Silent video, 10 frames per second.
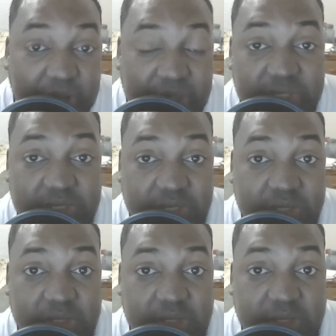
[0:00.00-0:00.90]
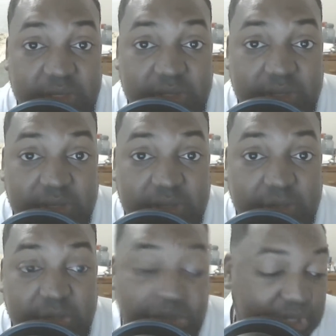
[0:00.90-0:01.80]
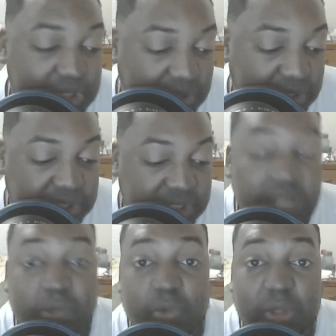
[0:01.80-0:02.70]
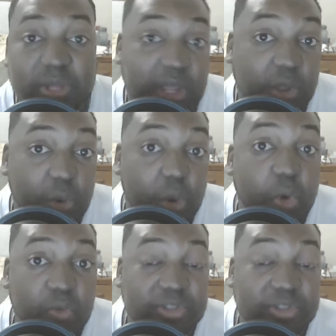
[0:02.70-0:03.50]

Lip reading: buckets. But these are these same women that go